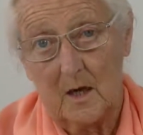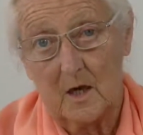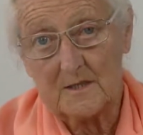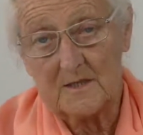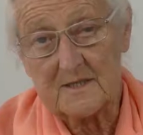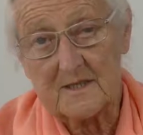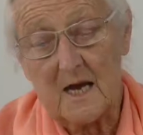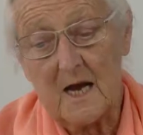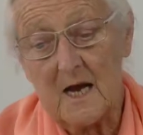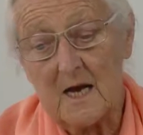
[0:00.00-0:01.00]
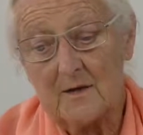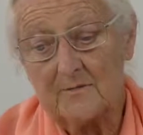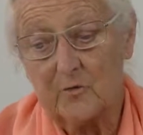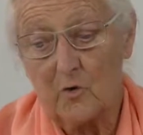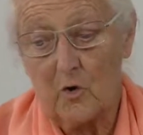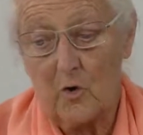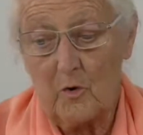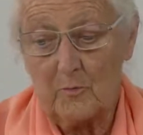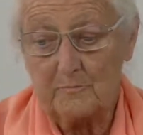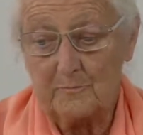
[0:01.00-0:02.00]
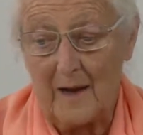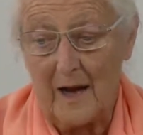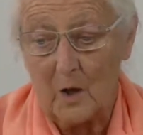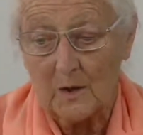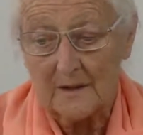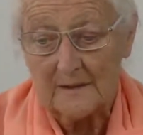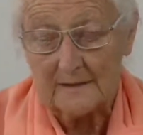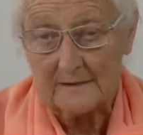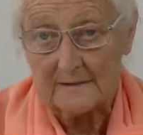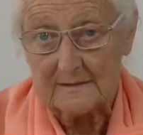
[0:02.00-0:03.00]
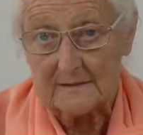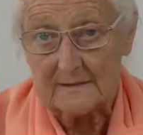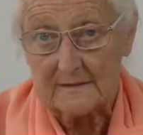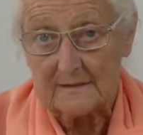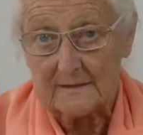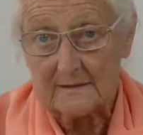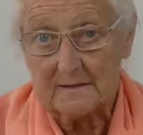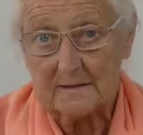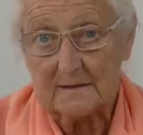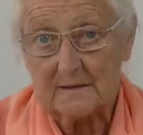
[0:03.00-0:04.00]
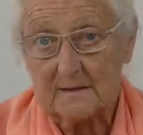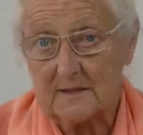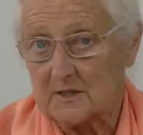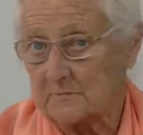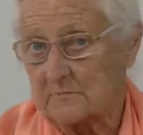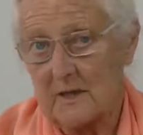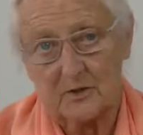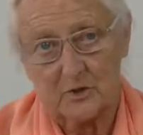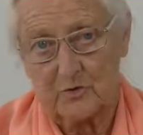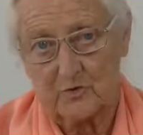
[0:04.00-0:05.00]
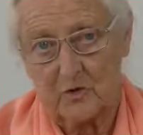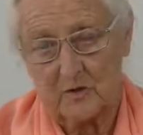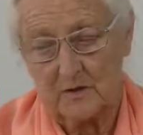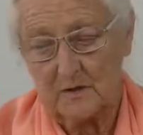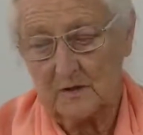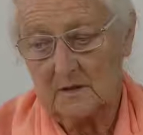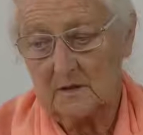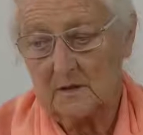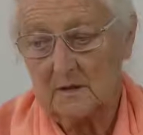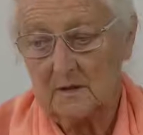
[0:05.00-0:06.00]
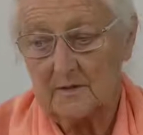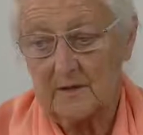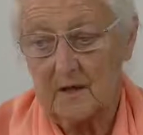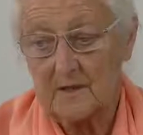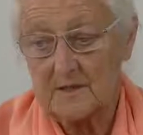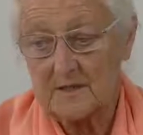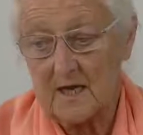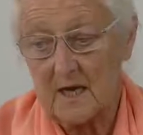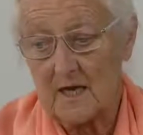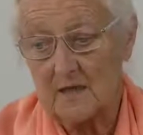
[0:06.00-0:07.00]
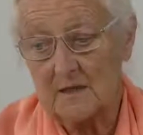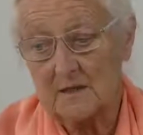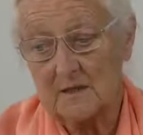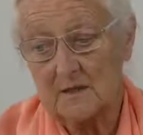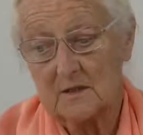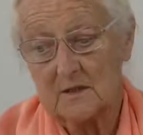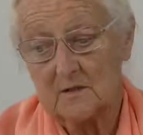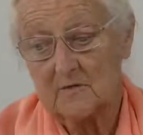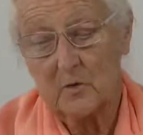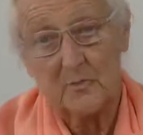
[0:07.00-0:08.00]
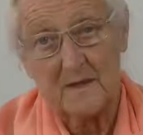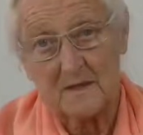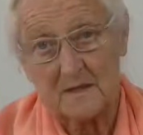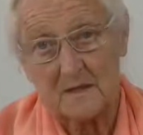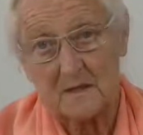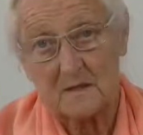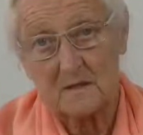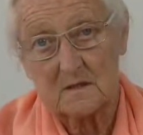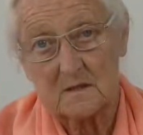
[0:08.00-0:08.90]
Our desire for power is much stronger than our desire for peace.